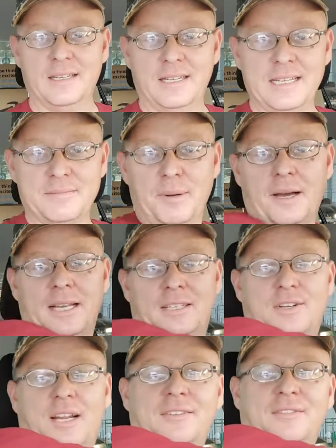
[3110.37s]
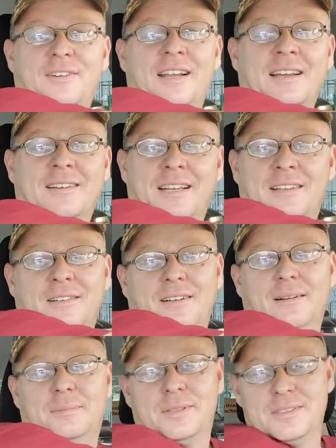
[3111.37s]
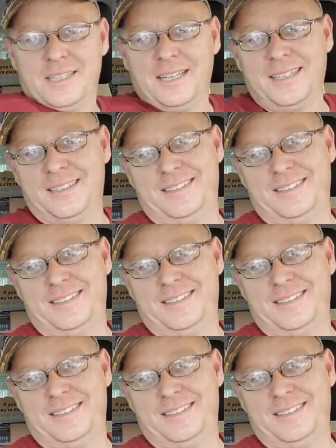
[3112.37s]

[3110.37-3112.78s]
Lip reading: He's potty trained for now, Heather Hopper said.